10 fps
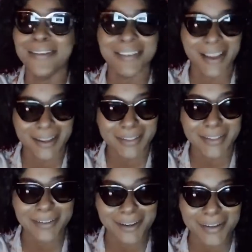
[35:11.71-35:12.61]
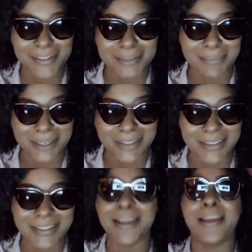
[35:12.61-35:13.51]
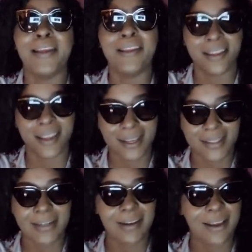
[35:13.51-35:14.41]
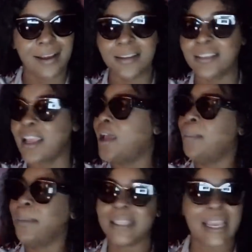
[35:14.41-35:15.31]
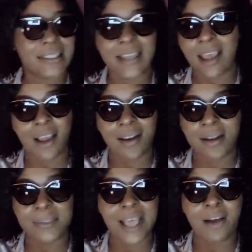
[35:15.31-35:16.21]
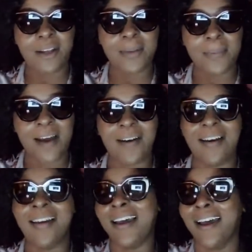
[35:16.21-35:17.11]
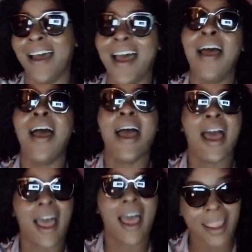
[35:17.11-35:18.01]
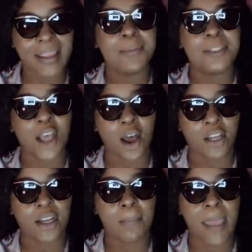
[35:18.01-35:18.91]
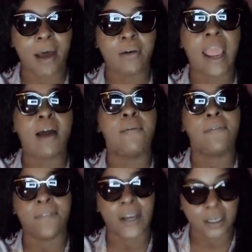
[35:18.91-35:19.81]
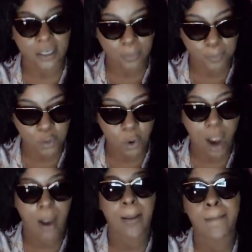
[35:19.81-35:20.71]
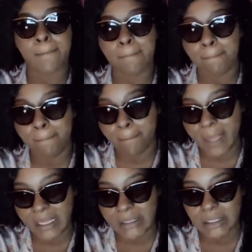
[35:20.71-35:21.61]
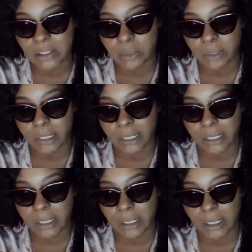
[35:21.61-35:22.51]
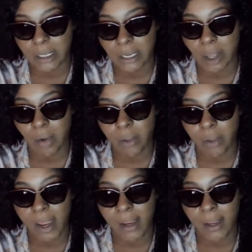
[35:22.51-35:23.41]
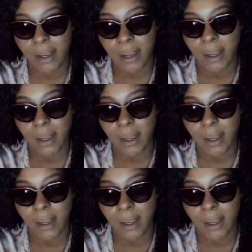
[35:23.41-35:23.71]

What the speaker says: Yes, it does, bitch. Yes, it does. But that's not all I'm talking about. I am talking about how fucked up you are mentally. Okay?